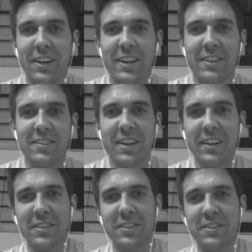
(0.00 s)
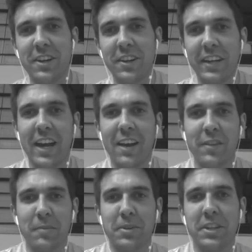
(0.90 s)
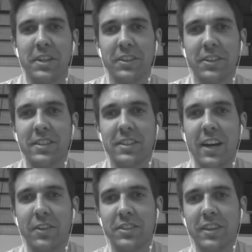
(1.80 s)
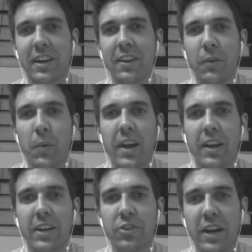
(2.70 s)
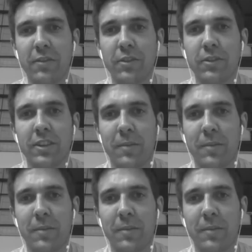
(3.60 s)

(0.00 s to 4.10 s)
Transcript: It's not necessarily having a particular style, it's just kind of the way I travel.